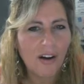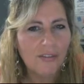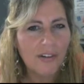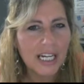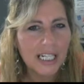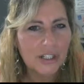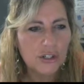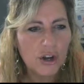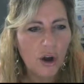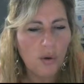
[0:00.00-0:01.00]
are really
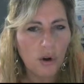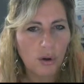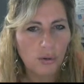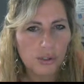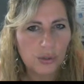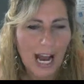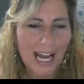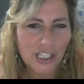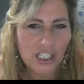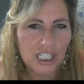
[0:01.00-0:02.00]
no calls to
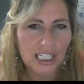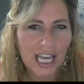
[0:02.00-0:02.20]
action,